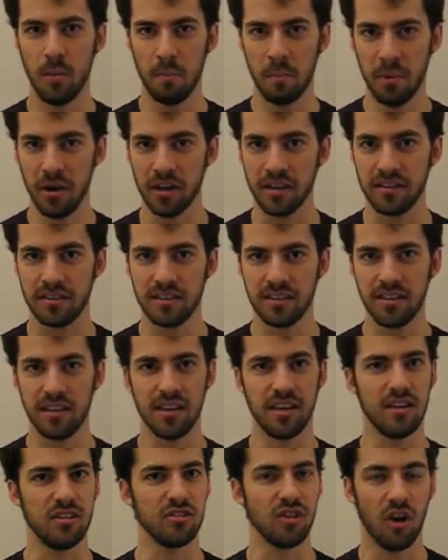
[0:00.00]
But
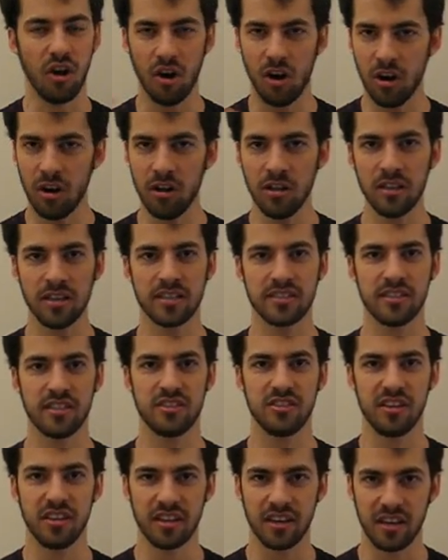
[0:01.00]
it is all
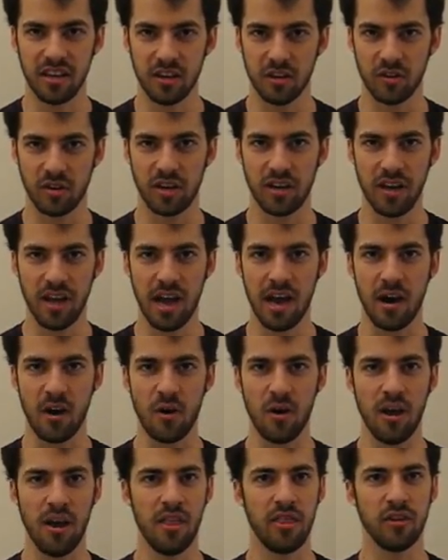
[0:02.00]
existing here and now.
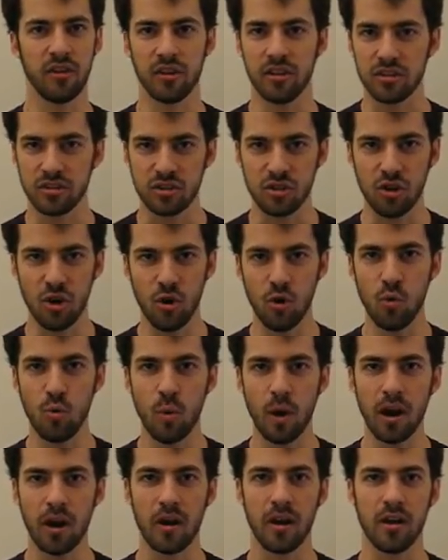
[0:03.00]
There is
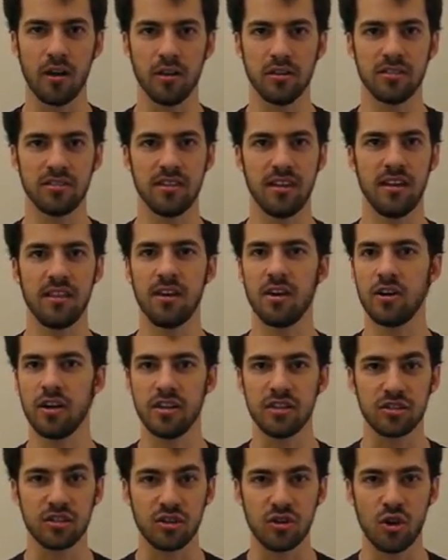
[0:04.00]
nowhere else, and there
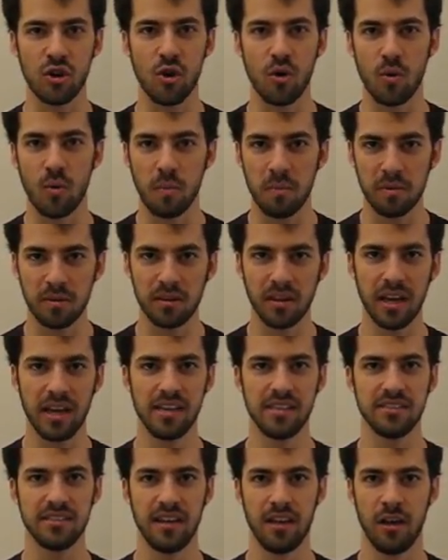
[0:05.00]
is no
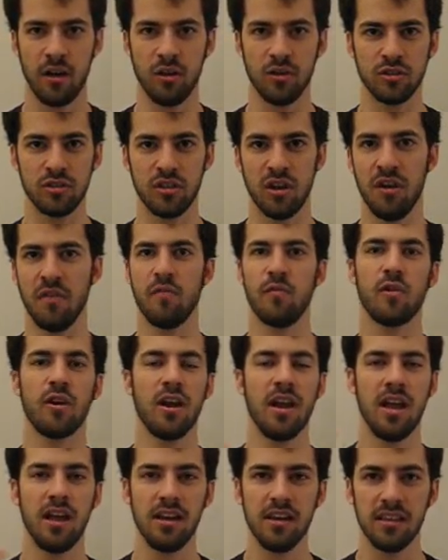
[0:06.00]
place else for
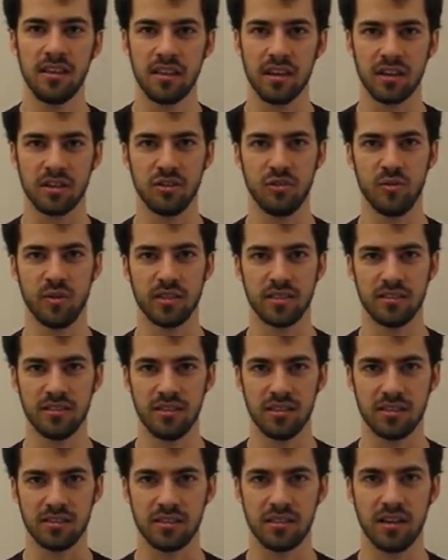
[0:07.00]
anything to
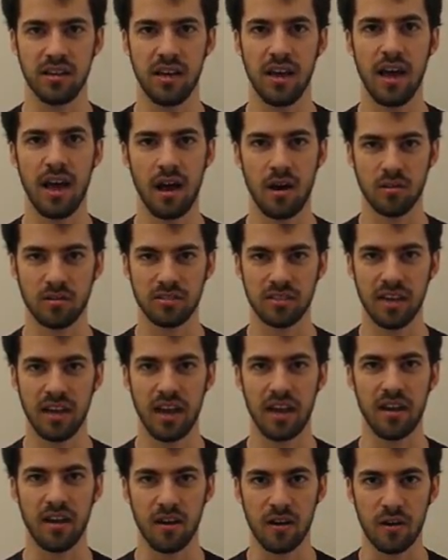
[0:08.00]
exist
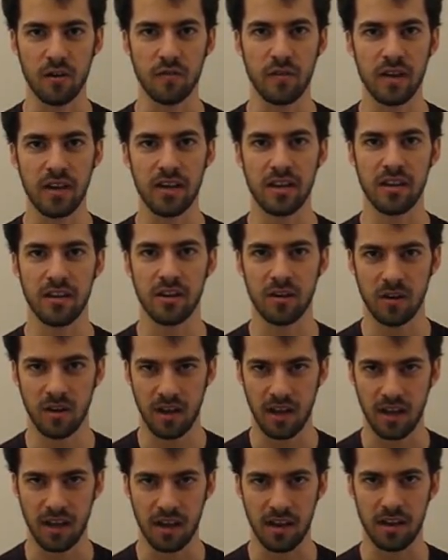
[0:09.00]
outside of here
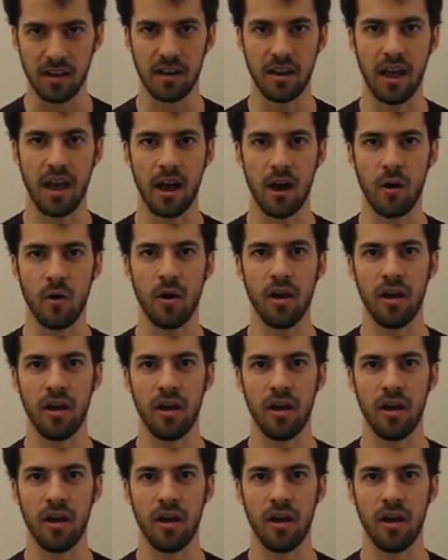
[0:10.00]
and now.